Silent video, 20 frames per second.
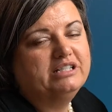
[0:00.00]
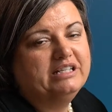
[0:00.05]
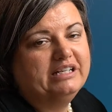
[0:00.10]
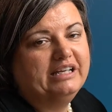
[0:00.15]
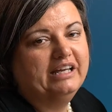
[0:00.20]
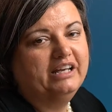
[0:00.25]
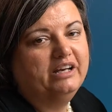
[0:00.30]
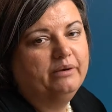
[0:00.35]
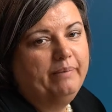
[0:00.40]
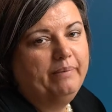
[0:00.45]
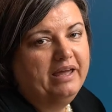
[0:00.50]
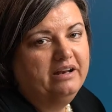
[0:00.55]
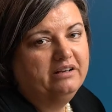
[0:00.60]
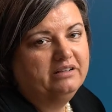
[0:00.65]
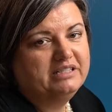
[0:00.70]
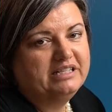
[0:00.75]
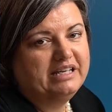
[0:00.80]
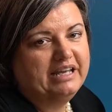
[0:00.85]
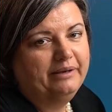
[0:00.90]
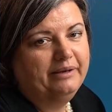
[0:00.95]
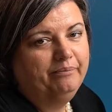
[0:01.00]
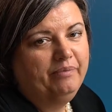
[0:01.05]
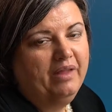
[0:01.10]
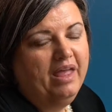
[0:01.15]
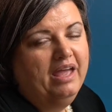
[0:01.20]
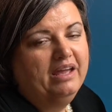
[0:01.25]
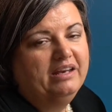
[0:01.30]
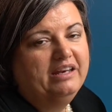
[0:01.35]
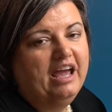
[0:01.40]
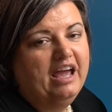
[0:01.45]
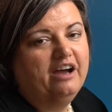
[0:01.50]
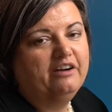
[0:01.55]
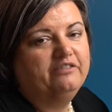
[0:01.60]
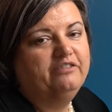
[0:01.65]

to get a penalty. Now,